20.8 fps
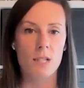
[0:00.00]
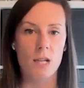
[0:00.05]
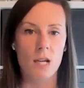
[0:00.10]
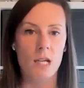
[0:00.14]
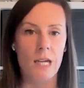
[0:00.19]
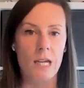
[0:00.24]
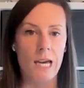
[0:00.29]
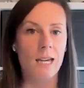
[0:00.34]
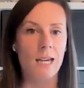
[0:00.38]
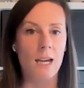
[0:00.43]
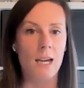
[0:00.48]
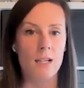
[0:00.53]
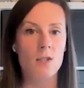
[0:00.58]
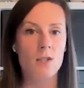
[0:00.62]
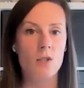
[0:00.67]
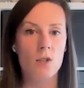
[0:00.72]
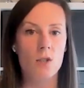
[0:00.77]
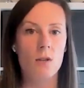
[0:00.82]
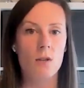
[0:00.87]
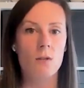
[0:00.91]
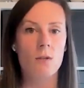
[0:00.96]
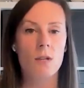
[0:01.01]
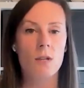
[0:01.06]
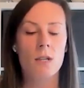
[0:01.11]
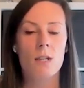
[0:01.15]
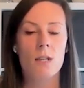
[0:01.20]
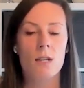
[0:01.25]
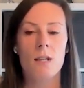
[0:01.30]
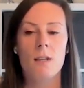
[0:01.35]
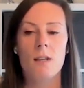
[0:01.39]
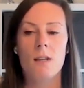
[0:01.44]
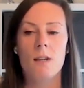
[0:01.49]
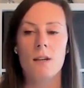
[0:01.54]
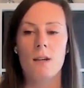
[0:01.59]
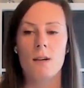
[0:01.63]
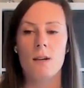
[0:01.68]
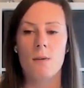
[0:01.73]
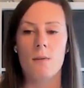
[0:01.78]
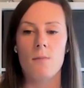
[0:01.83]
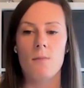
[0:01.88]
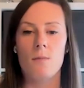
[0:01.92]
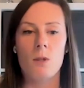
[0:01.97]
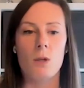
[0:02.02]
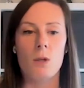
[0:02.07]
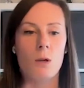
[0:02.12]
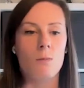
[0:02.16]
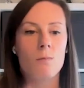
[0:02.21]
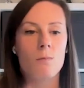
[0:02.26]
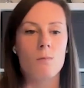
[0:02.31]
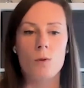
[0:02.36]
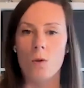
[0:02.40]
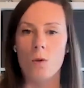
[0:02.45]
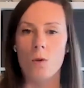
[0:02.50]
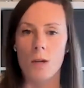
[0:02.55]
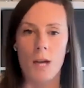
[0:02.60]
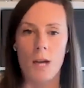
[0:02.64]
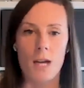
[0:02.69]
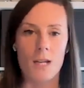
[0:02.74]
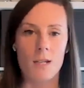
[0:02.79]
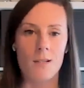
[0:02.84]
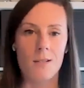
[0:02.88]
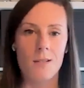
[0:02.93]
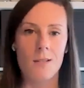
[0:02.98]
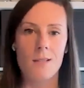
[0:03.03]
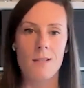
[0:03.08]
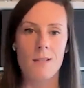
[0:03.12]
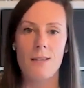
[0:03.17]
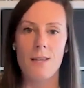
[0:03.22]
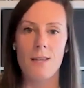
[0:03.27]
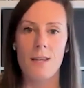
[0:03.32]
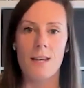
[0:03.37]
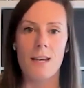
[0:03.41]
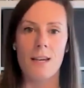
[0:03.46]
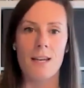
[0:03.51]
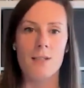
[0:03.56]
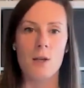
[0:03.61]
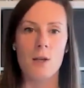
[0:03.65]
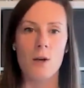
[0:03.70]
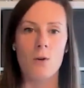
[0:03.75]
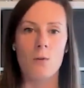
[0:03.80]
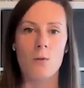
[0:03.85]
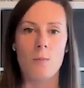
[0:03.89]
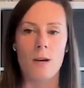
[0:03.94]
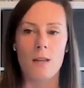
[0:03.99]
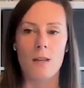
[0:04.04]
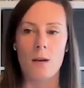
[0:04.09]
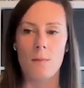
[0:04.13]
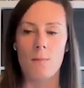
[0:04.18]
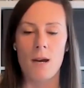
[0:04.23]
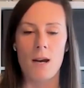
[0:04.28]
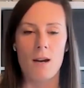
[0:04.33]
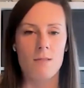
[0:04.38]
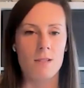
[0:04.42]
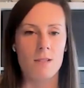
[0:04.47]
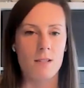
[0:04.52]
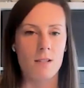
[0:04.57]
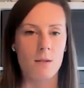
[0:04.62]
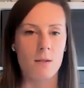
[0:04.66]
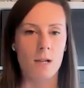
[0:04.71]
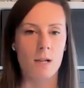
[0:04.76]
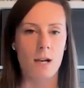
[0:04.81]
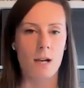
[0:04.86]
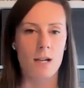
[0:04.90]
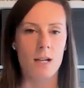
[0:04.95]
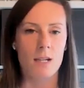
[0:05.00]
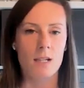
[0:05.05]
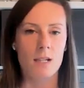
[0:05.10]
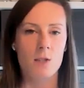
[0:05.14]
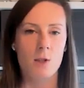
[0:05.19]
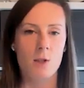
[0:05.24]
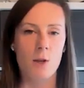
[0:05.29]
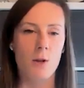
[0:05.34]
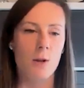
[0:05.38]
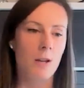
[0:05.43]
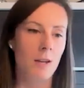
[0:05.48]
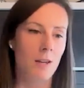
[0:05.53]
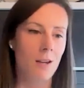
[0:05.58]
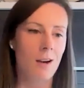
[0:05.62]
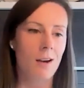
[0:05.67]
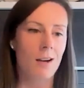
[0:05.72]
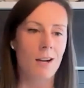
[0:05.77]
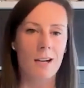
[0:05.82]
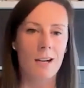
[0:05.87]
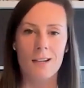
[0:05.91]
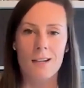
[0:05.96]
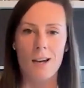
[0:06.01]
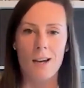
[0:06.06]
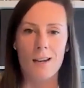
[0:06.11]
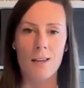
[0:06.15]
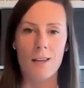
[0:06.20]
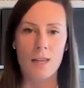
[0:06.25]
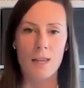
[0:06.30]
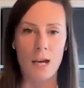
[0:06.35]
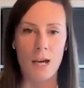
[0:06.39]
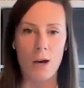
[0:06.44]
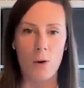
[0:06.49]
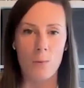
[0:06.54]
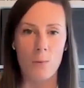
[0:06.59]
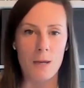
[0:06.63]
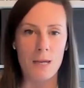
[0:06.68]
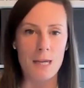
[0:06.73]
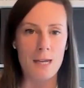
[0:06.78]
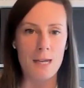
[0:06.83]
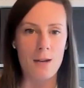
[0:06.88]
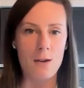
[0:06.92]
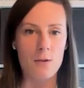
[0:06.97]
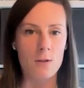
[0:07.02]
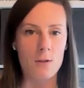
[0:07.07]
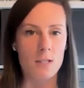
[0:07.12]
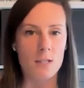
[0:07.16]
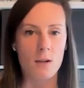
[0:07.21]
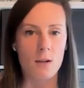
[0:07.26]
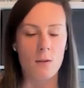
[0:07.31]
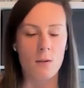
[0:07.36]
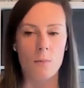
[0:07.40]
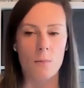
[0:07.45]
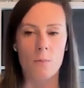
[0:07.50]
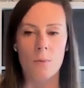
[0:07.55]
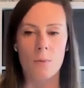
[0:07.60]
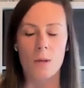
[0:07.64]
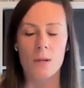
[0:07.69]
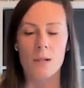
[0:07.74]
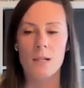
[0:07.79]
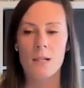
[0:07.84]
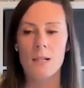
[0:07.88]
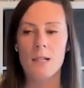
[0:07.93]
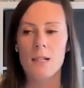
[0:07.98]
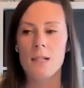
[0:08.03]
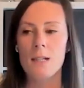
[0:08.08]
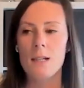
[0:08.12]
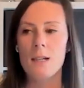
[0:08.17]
on circuit against you. young kids, they're getting told by their parents and the mechanics, you can't let the girl beat you and so on. But